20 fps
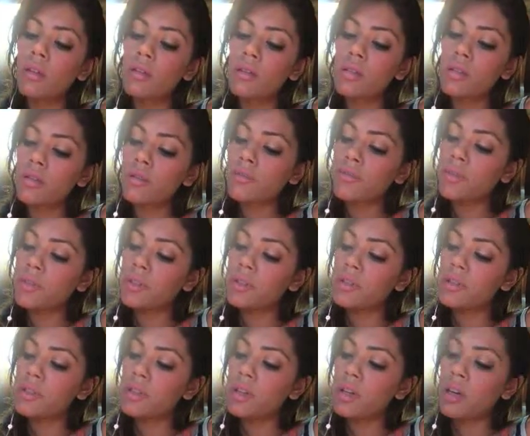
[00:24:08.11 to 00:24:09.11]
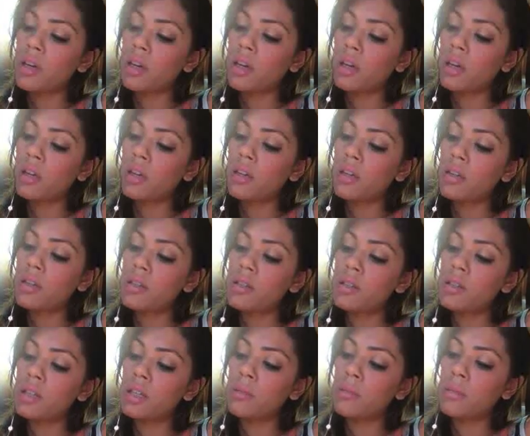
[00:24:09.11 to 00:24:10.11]
different
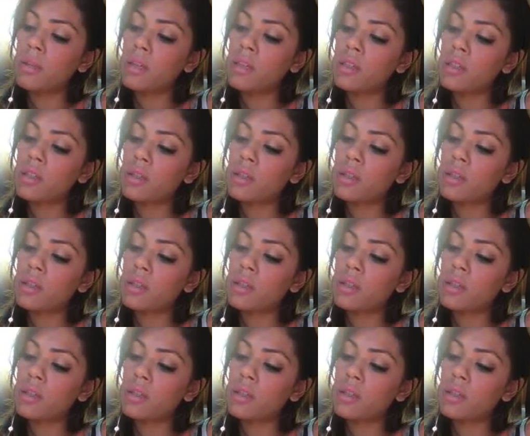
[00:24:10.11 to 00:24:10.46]
stigmas